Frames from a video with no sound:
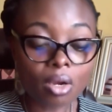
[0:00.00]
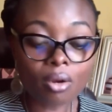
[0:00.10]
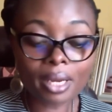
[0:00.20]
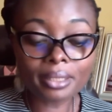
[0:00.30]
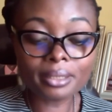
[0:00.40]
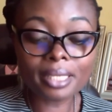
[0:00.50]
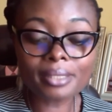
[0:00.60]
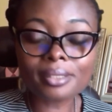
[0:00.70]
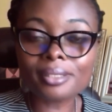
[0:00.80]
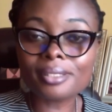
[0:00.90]
All right, the next
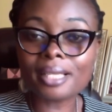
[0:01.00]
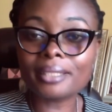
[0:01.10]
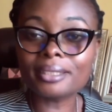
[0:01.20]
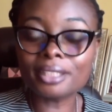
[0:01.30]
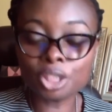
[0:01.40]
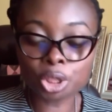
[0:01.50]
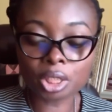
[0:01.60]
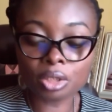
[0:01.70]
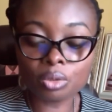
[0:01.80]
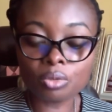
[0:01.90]
is designing a
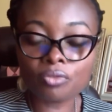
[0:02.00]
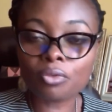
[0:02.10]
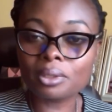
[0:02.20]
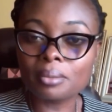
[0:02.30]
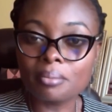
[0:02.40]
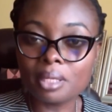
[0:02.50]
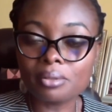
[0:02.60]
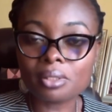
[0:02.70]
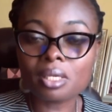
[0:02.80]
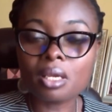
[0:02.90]
schedule for the meals.